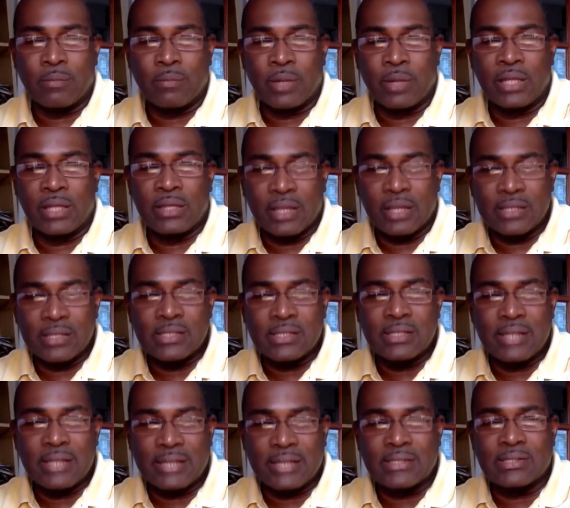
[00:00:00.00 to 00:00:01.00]
but it doesn't
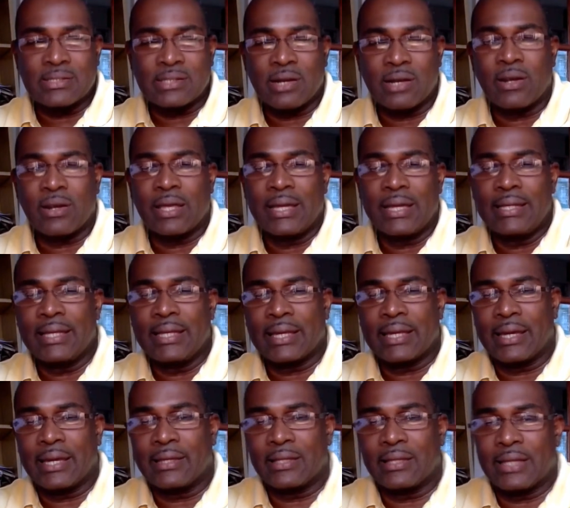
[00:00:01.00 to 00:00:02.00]
necessarily
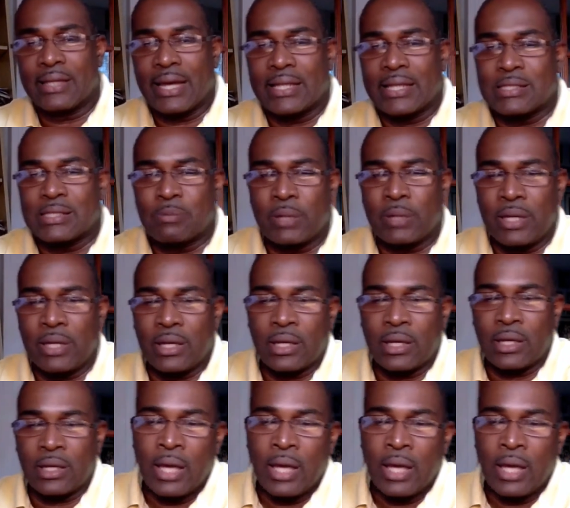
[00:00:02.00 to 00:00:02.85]
indicate that that is being